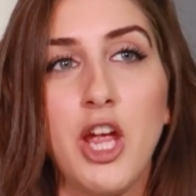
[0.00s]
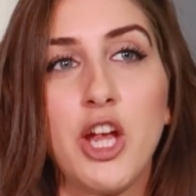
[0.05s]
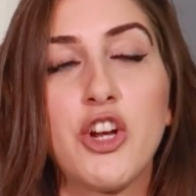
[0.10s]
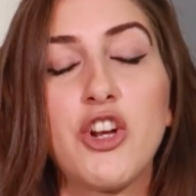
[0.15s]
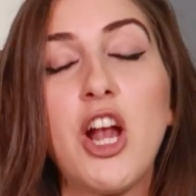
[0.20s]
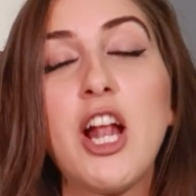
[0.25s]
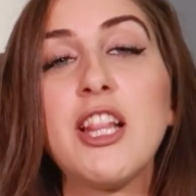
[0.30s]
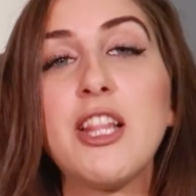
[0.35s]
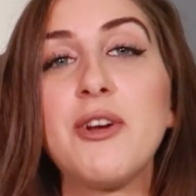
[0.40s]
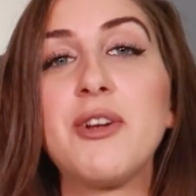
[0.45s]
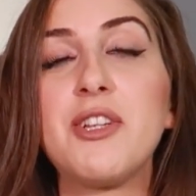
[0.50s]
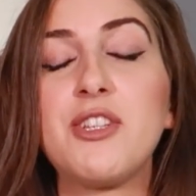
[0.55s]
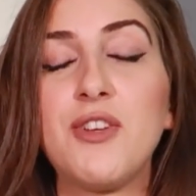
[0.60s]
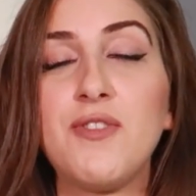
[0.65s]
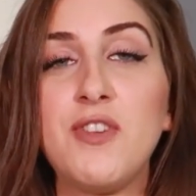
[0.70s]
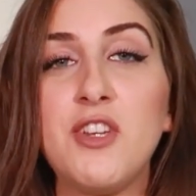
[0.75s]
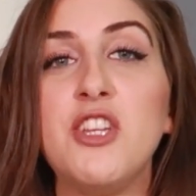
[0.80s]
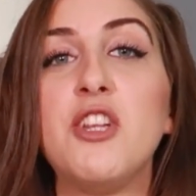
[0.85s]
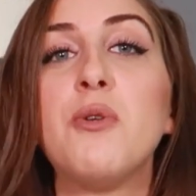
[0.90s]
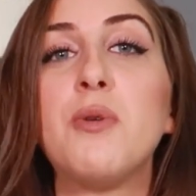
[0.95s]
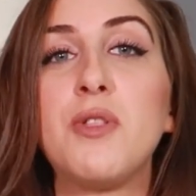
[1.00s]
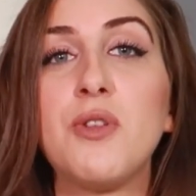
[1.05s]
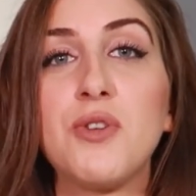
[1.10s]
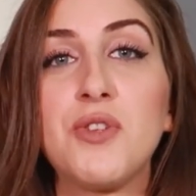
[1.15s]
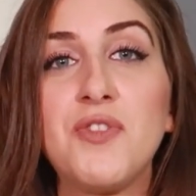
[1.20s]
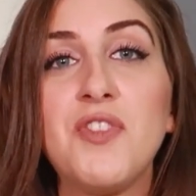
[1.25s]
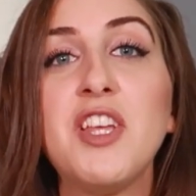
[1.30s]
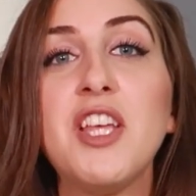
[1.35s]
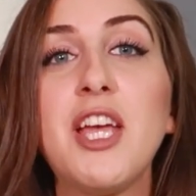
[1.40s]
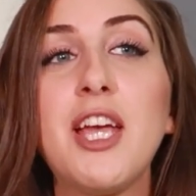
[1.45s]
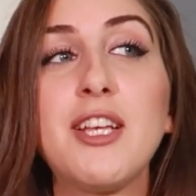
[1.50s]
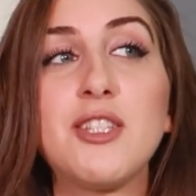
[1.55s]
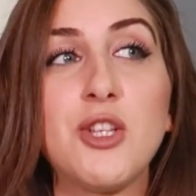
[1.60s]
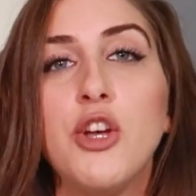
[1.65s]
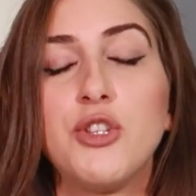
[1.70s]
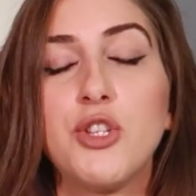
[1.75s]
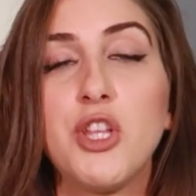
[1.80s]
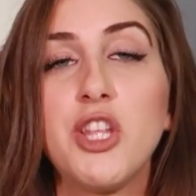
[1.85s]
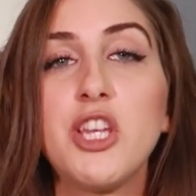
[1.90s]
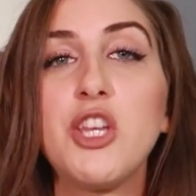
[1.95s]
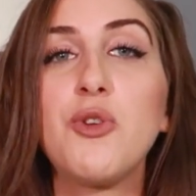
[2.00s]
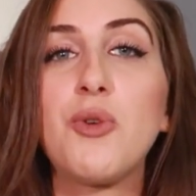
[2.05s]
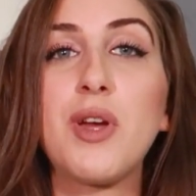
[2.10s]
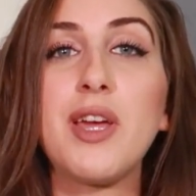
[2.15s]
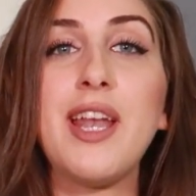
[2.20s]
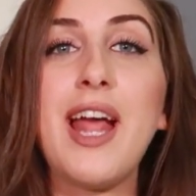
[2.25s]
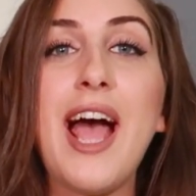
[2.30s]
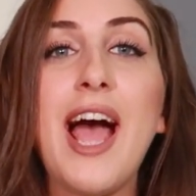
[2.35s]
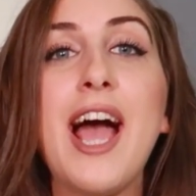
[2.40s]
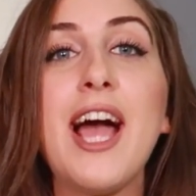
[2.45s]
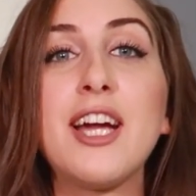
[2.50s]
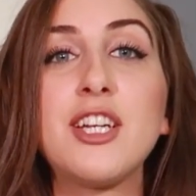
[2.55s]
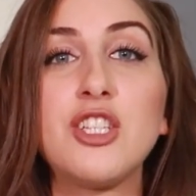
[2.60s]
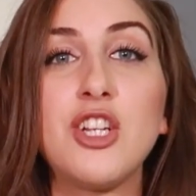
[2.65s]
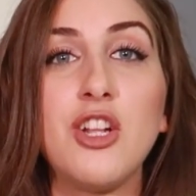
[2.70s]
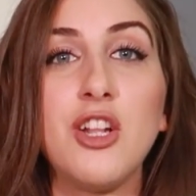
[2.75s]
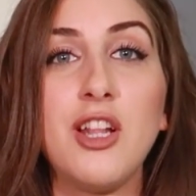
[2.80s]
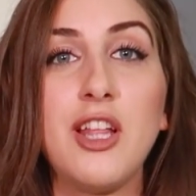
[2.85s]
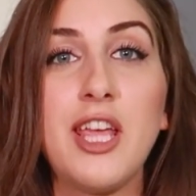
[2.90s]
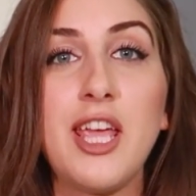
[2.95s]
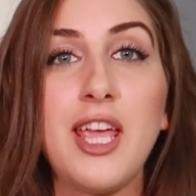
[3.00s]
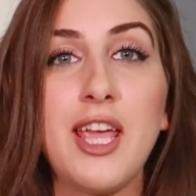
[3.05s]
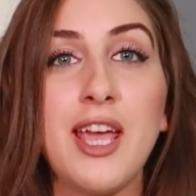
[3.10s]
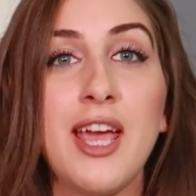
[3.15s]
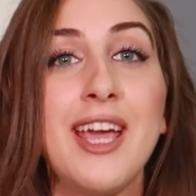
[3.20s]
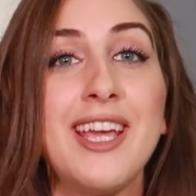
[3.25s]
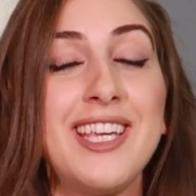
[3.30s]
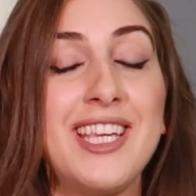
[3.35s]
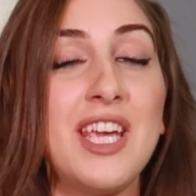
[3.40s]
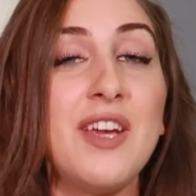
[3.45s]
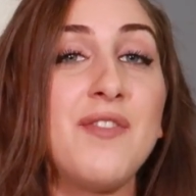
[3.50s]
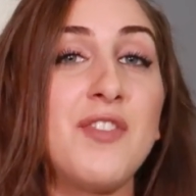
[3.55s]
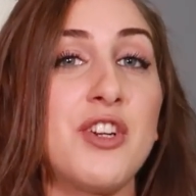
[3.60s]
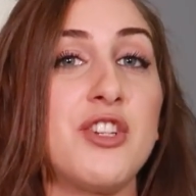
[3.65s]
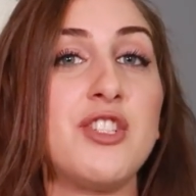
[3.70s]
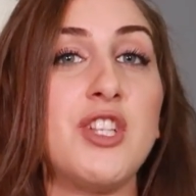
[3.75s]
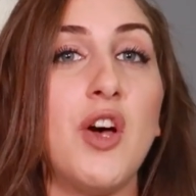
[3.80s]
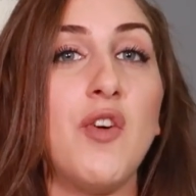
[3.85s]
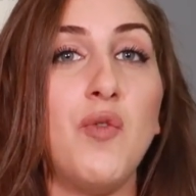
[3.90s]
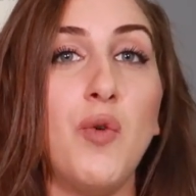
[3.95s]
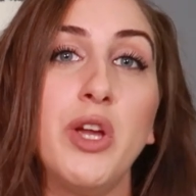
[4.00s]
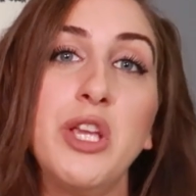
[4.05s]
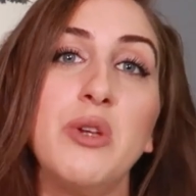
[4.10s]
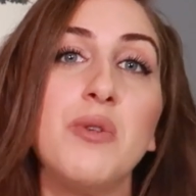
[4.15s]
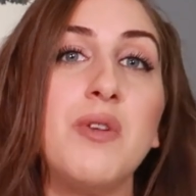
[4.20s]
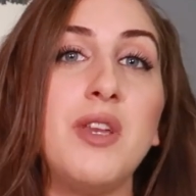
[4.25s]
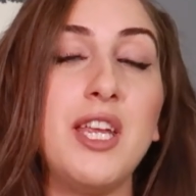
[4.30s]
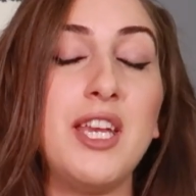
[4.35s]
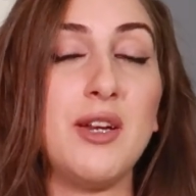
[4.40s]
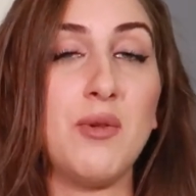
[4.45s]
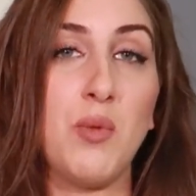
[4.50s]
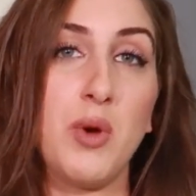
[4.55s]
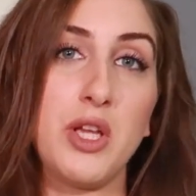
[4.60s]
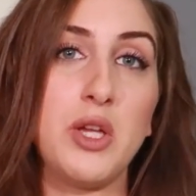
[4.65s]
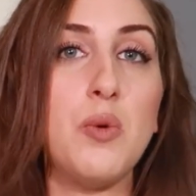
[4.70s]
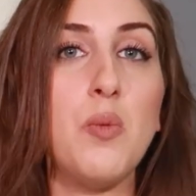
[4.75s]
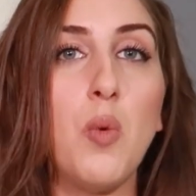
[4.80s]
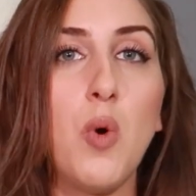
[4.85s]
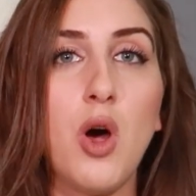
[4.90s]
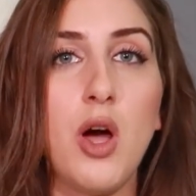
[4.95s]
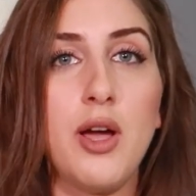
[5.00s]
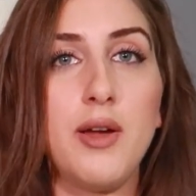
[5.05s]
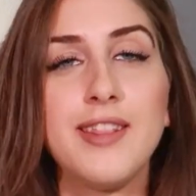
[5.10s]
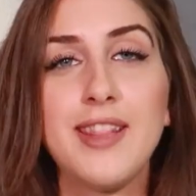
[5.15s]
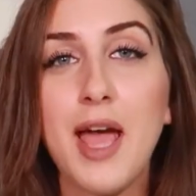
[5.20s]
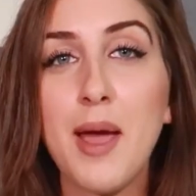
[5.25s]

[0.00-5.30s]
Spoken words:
You're not allowing yourself to deal with those feelings, so then you can actually give yourself what you need and what you want.